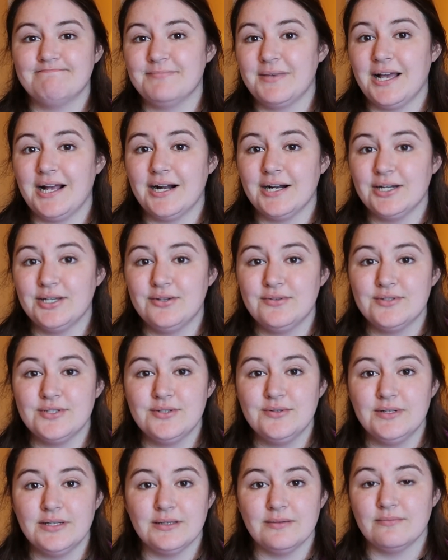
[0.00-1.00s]
How do you
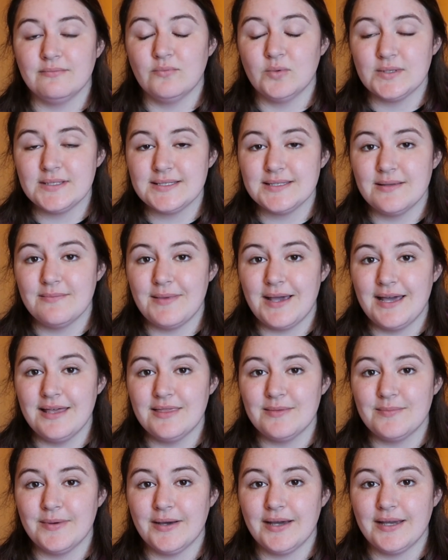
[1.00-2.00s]
do it? What's the
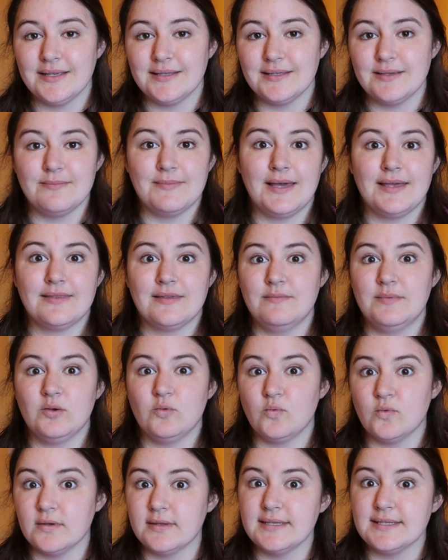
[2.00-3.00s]
math behind it? Math can be
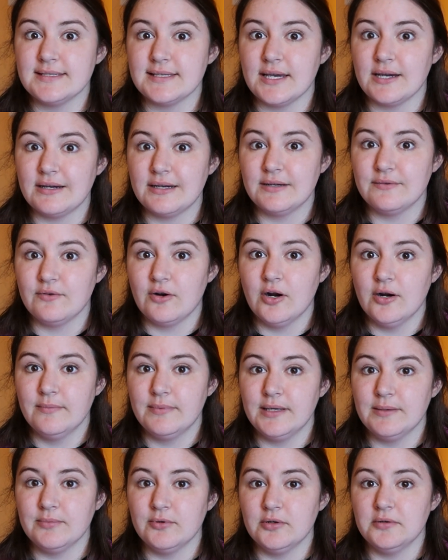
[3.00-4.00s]
really scary for art
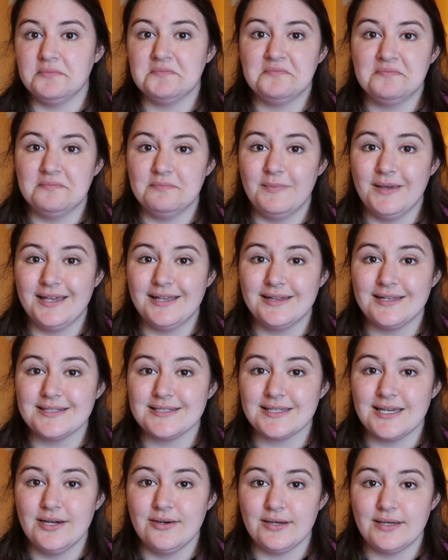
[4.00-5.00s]
people. Make it less
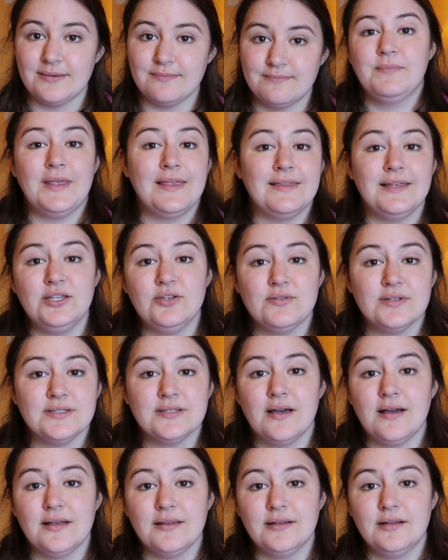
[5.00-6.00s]
scary. And then you can
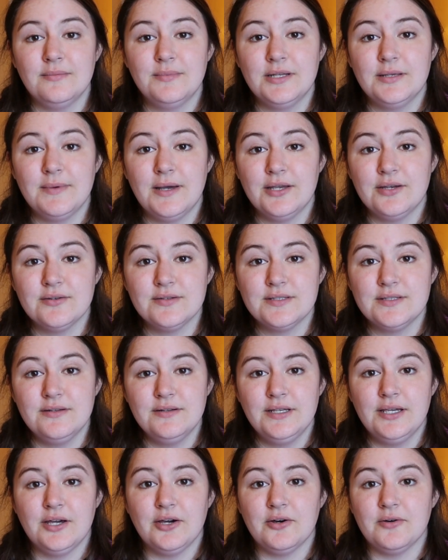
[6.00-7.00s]
talk a little bit about your
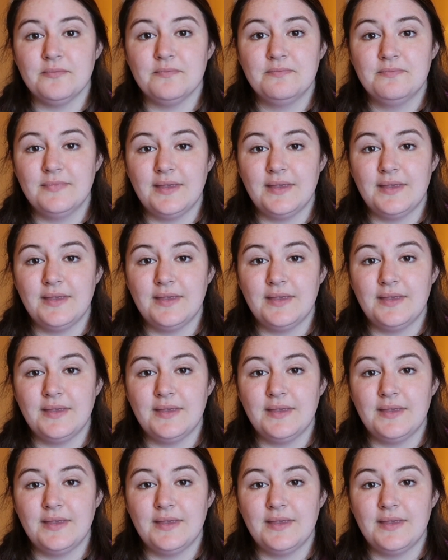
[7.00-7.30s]
studio.